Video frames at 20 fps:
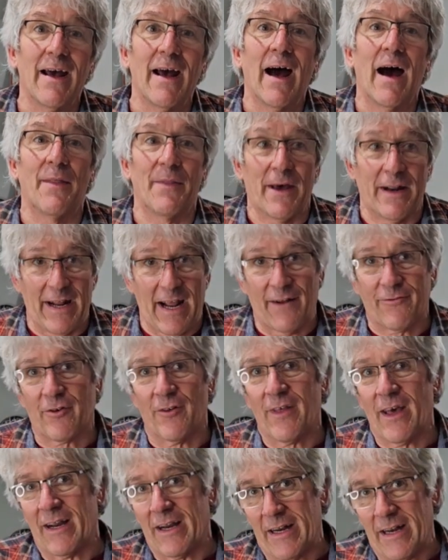And then after
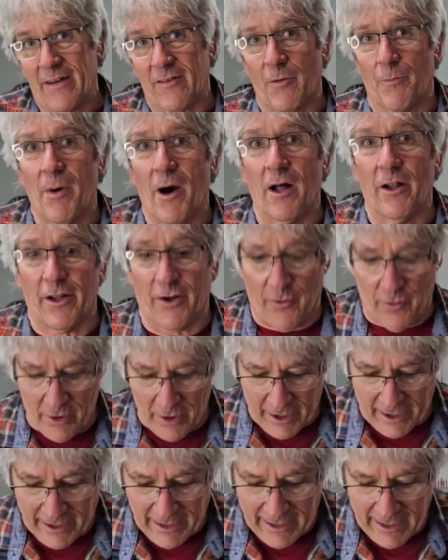that, I'd have to
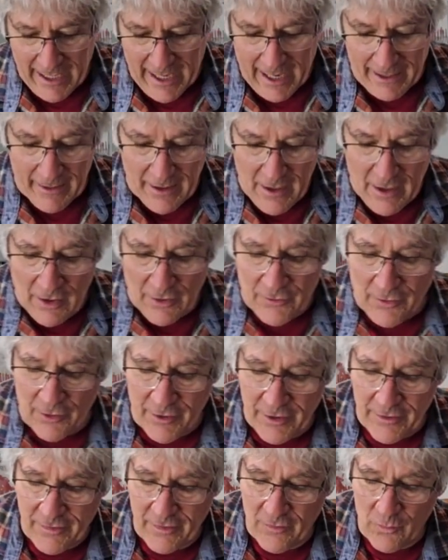polycrylic it again. So
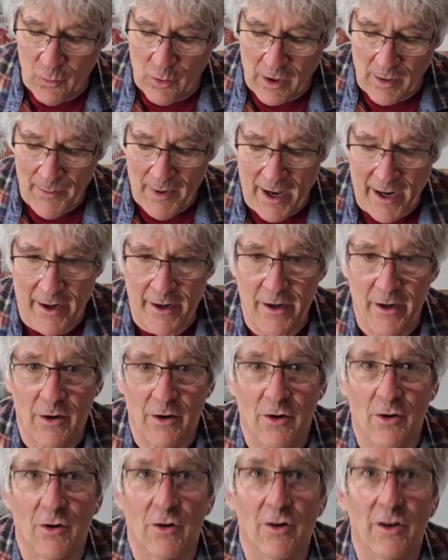this is one of my
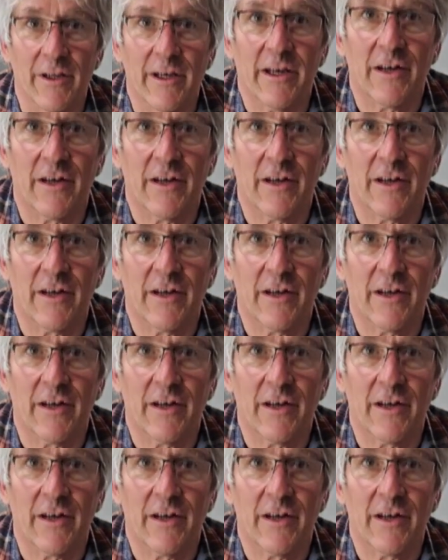early